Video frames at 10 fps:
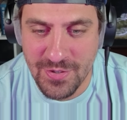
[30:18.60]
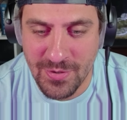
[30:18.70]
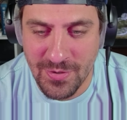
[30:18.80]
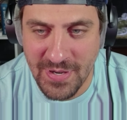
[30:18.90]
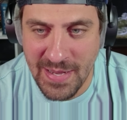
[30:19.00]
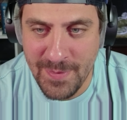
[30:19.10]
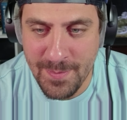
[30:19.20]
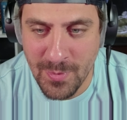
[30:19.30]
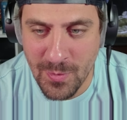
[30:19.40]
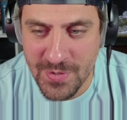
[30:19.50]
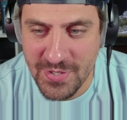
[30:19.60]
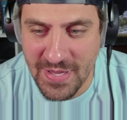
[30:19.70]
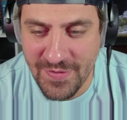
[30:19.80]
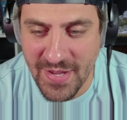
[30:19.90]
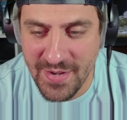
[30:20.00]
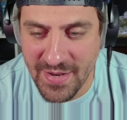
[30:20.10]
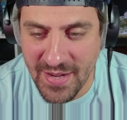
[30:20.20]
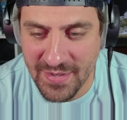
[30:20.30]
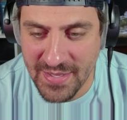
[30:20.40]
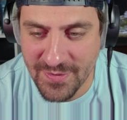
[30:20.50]
gold. How many more till I've got
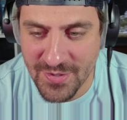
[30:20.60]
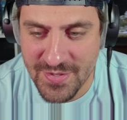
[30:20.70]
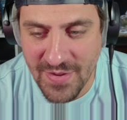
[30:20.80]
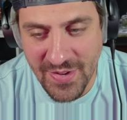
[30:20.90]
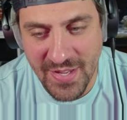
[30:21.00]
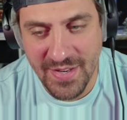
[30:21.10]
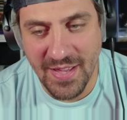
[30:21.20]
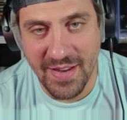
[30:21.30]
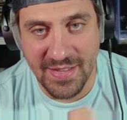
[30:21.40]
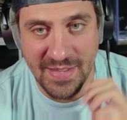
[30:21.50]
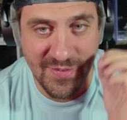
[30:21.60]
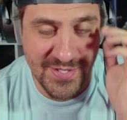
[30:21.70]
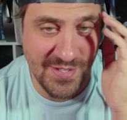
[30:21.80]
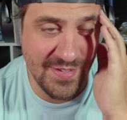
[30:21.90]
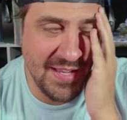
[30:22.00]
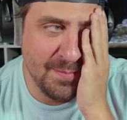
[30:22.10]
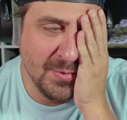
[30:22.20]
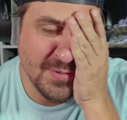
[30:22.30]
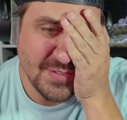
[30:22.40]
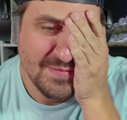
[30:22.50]
nine levels? I've got nine levels till
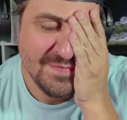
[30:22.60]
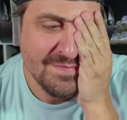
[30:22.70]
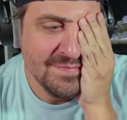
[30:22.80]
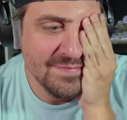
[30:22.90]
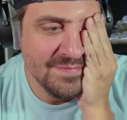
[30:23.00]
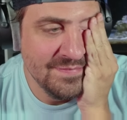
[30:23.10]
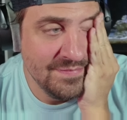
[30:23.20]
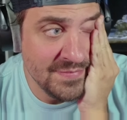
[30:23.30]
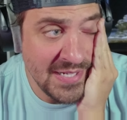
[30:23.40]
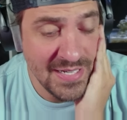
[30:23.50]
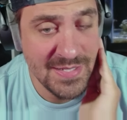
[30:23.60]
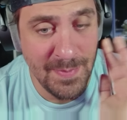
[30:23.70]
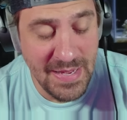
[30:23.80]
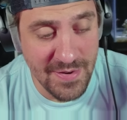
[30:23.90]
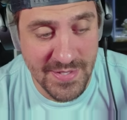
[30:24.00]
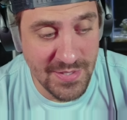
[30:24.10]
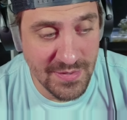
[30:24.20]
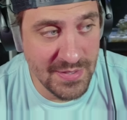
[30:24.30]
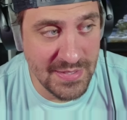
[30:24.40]
Deadpool. Hmm. It doesn't matter. I still need